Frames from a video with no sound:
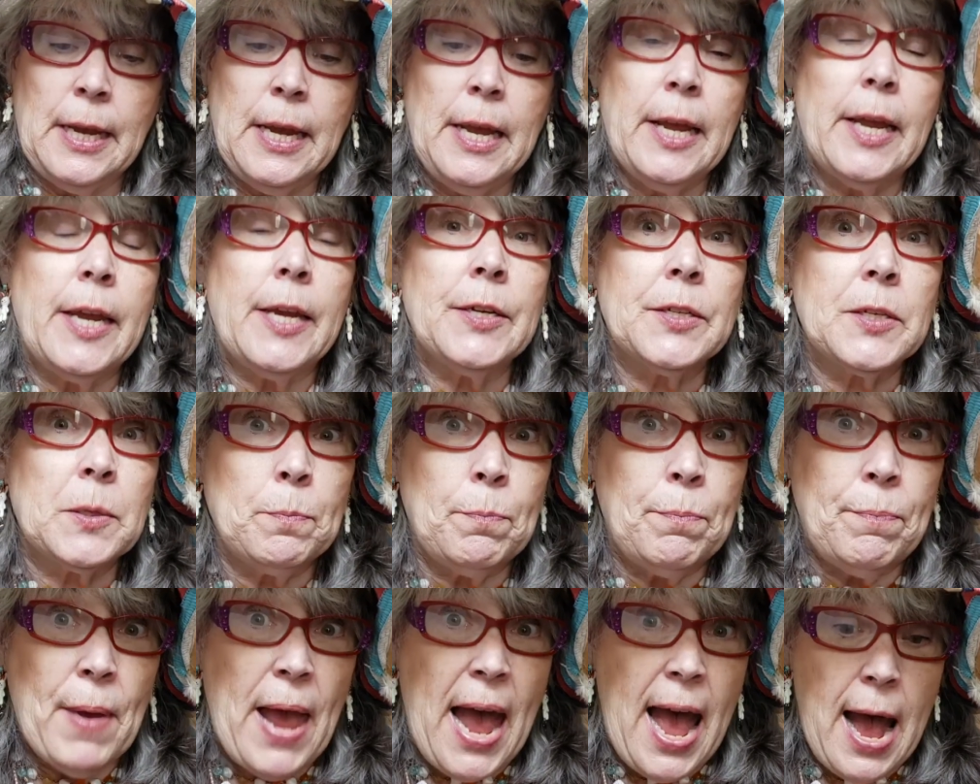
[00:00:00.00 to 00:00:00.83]
His
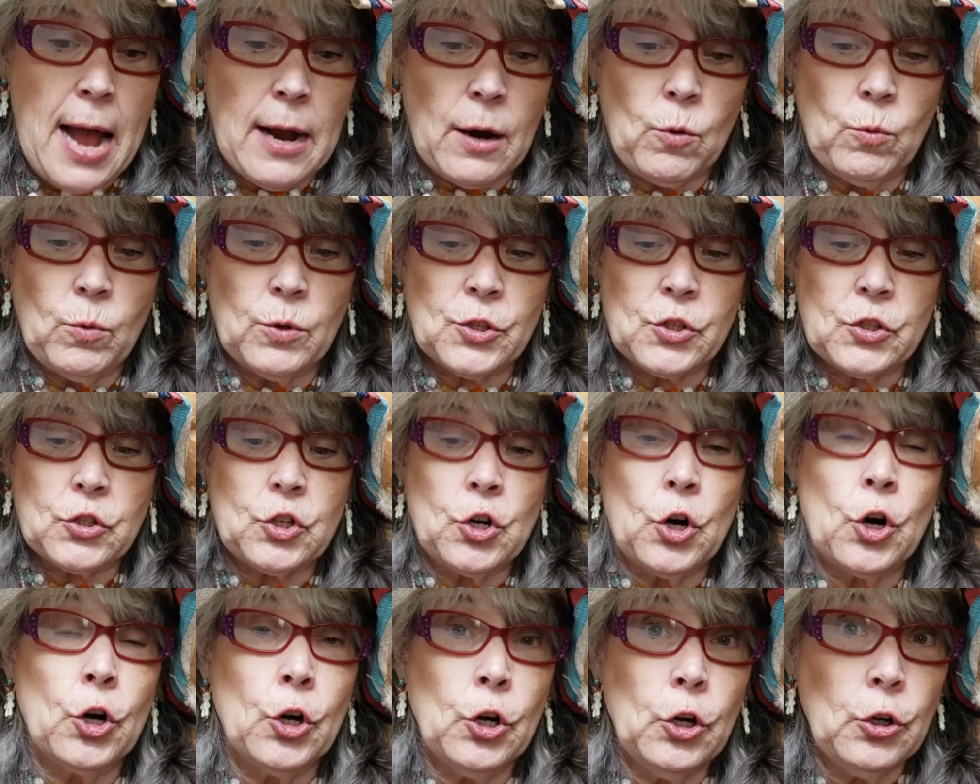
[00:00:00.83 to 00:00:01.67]
back was
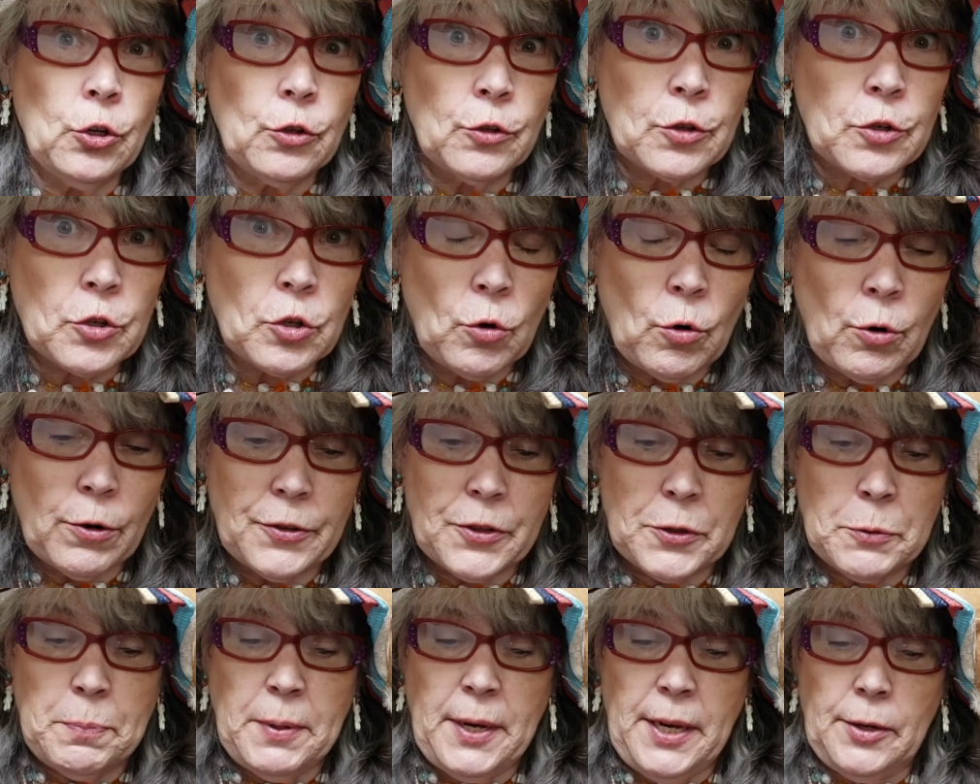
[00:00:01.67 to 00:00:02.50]
turned
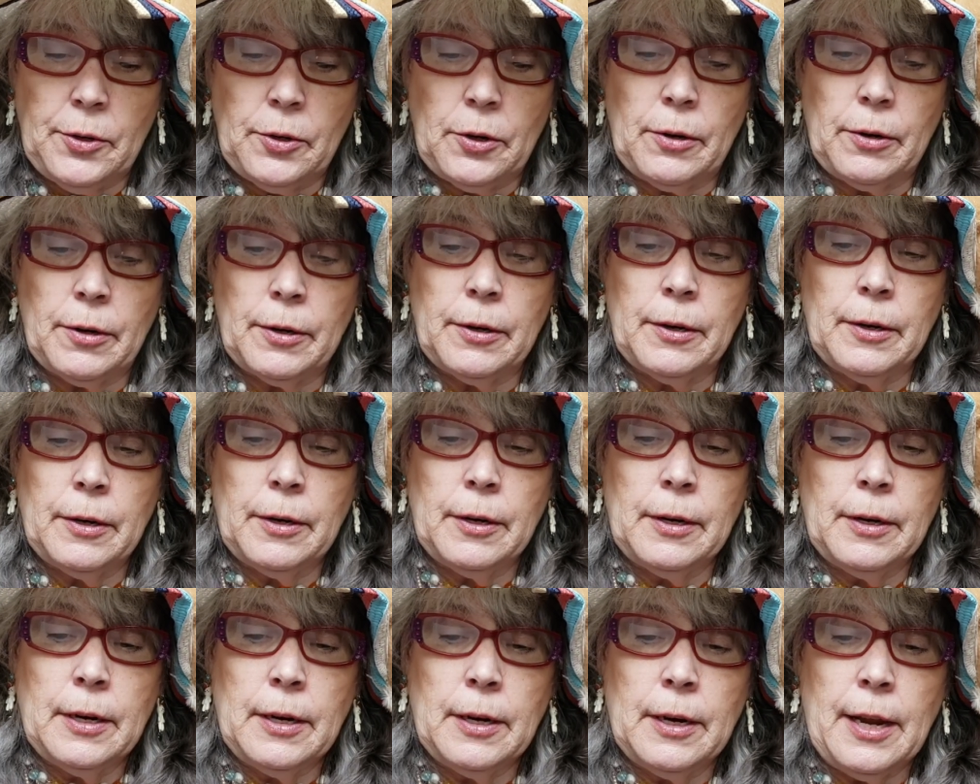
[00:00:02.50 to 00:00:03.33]
towards Peter,
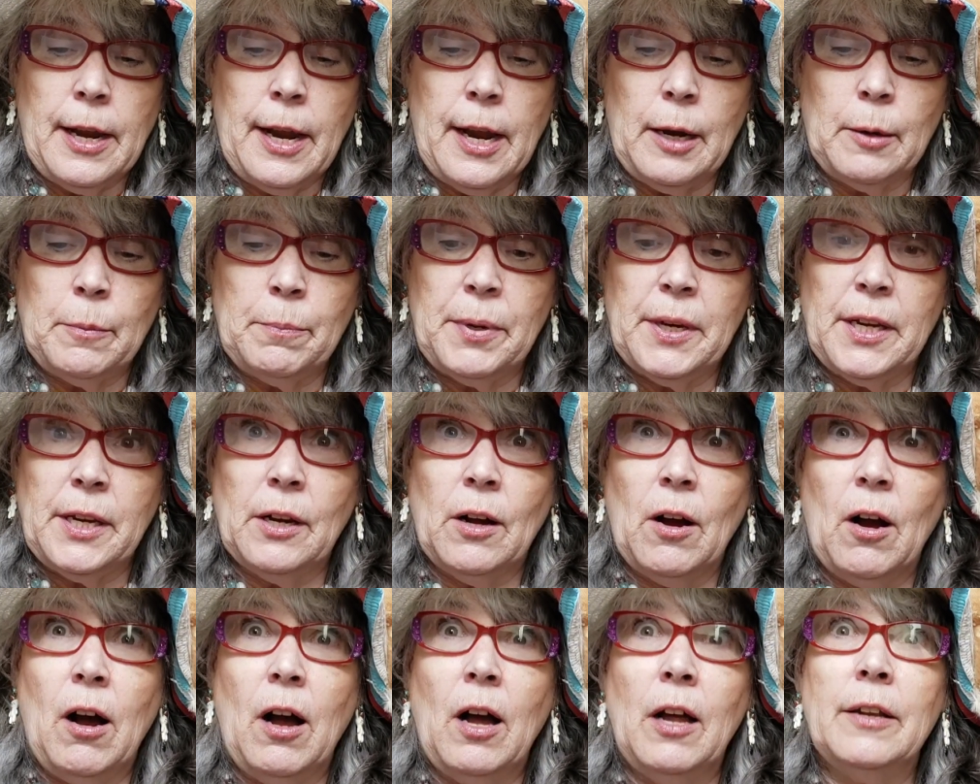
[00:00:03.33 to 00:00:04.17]
and
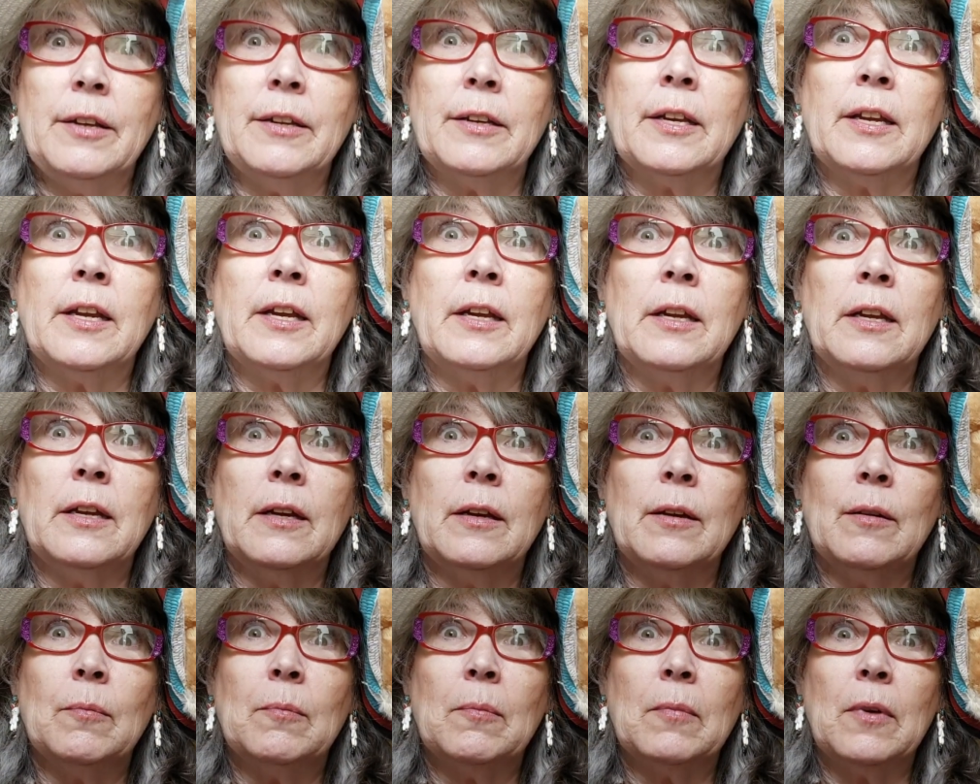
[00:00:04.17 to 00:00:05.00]
beyond
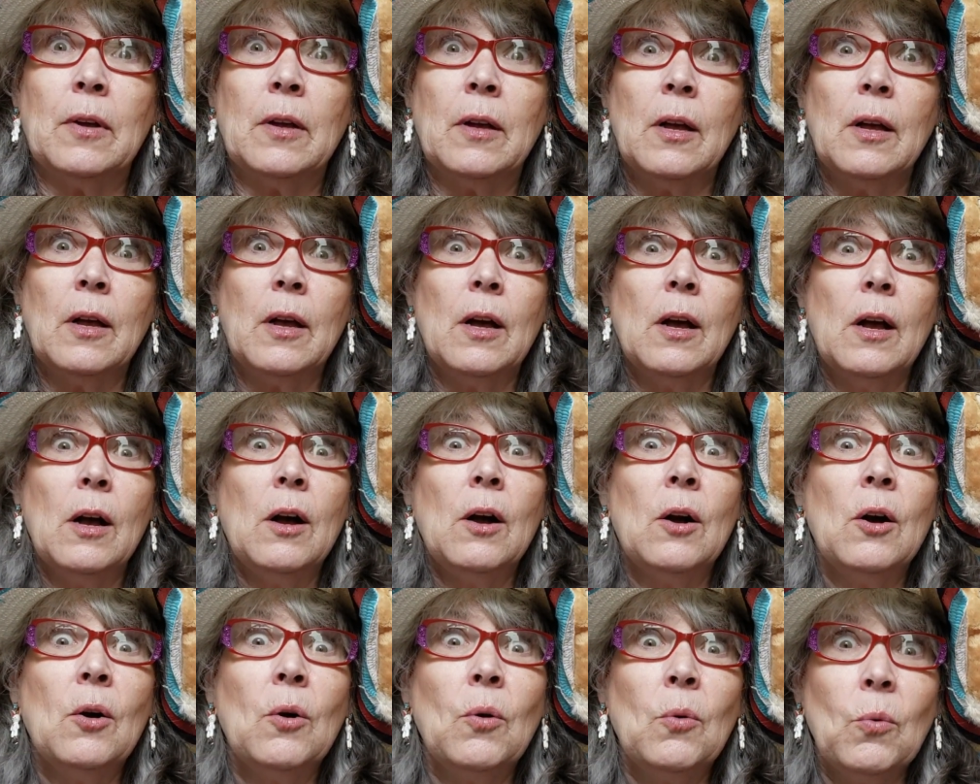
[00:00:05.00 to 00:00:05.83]
him
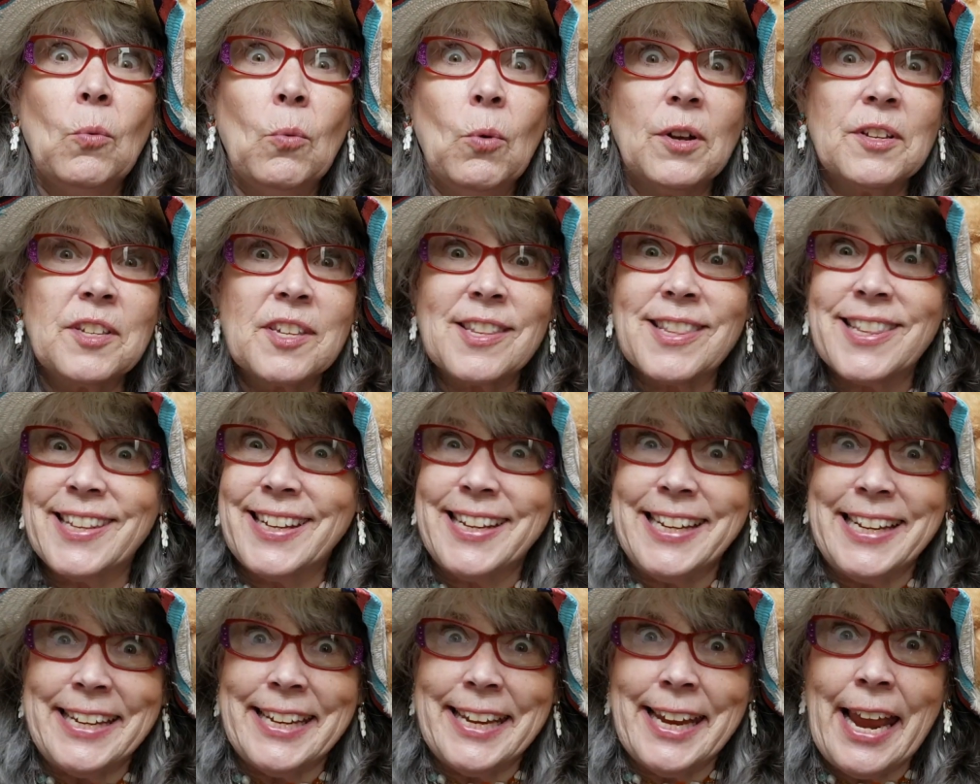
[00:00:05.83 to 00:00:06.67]
was the
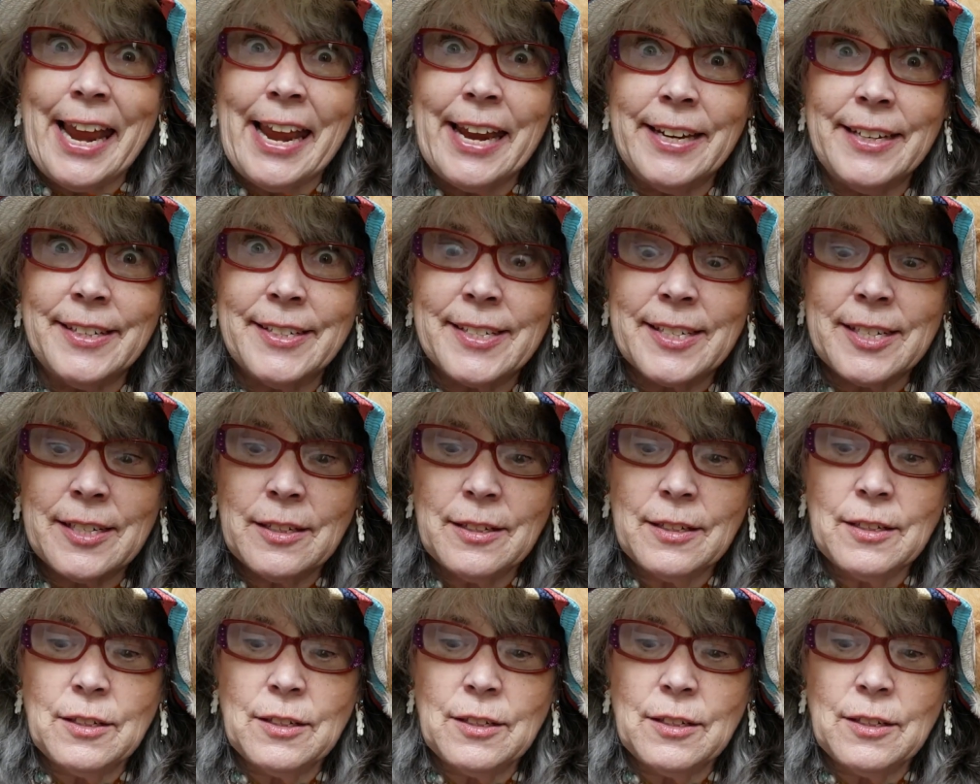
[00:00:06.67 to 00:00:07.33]
gate.